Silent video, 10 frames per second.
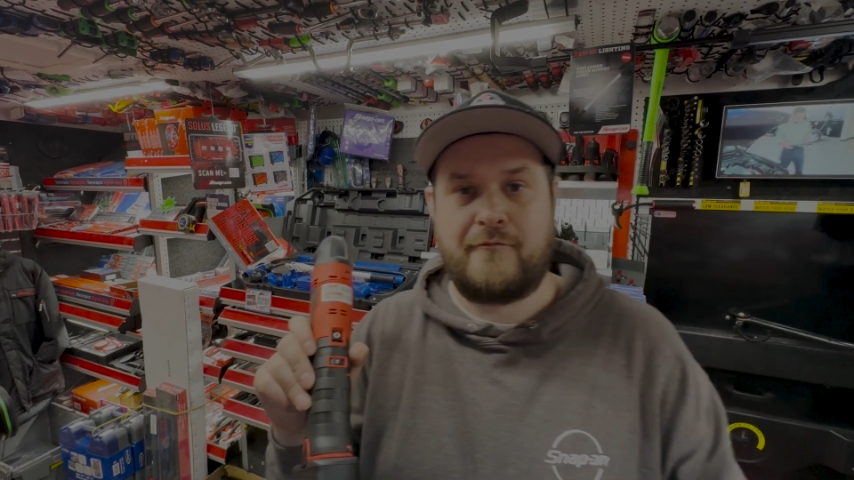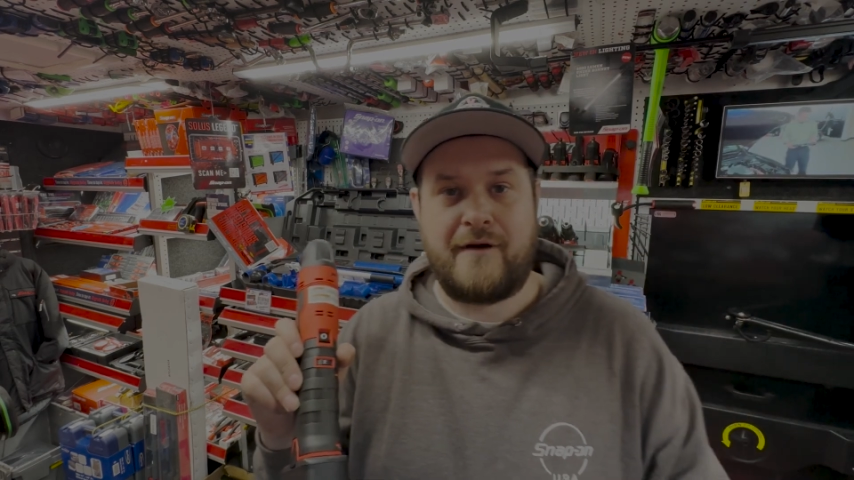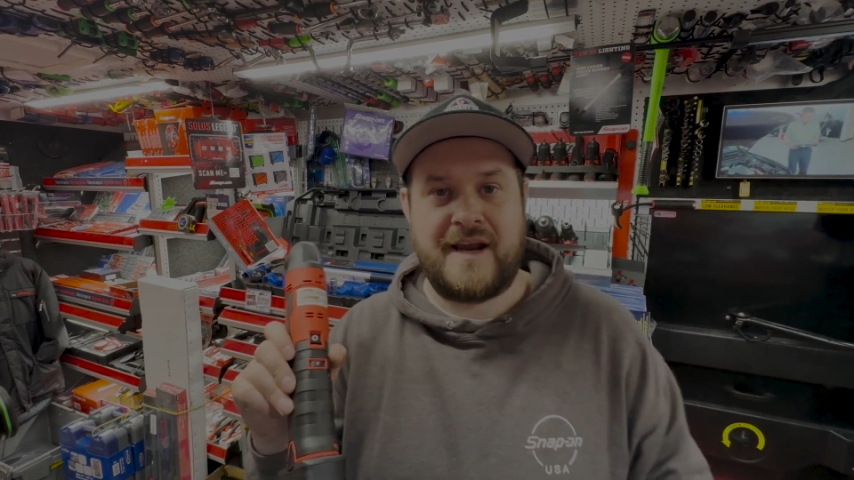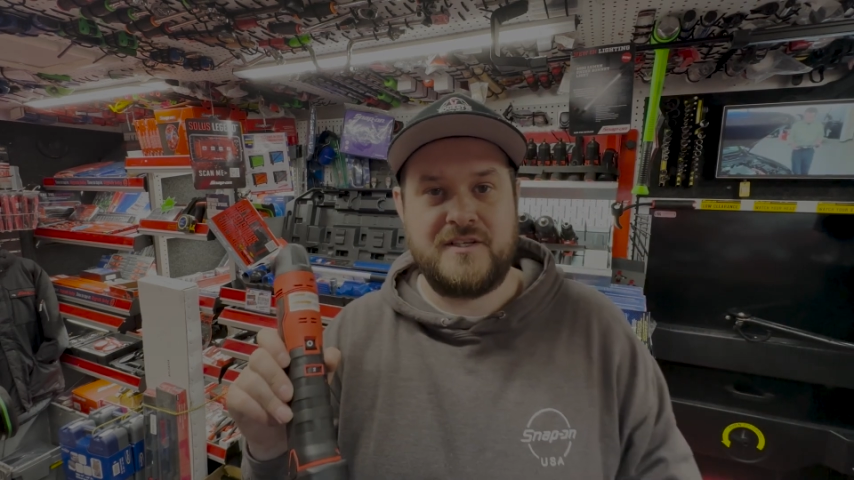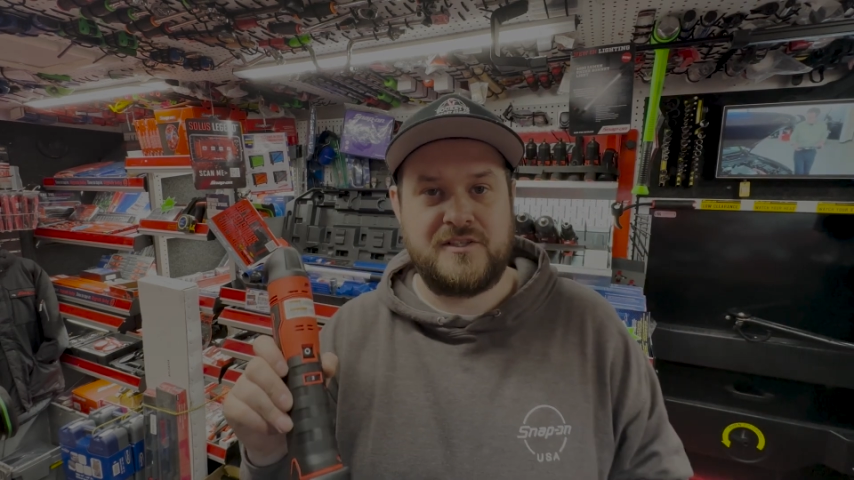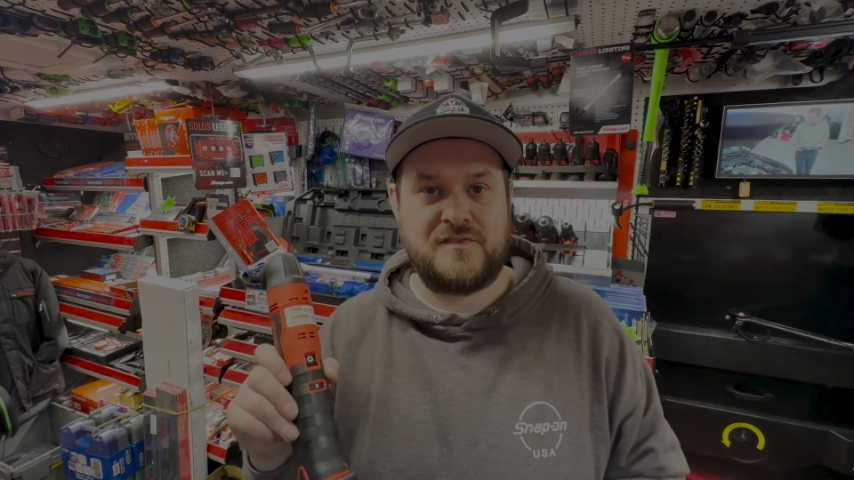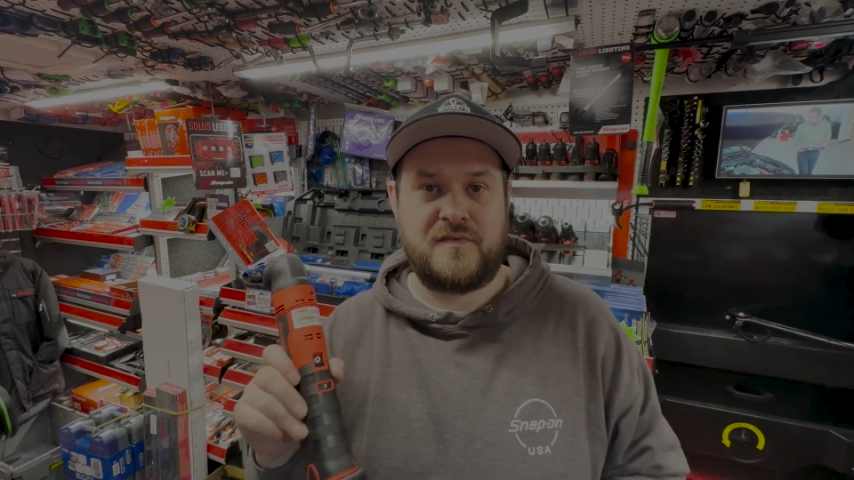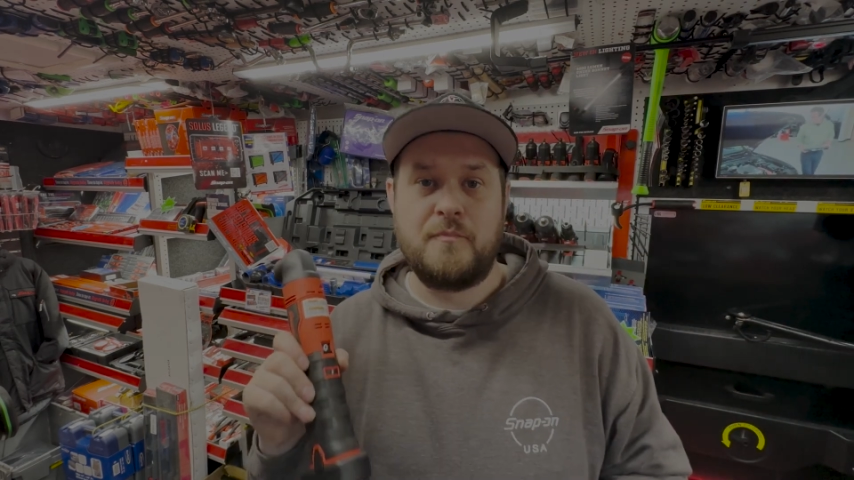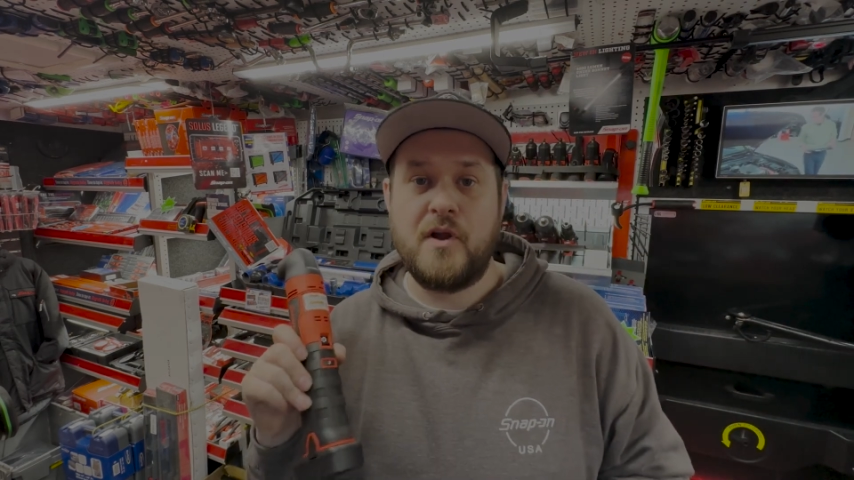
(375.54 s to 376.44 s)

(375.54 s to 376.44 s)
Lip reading: ranges from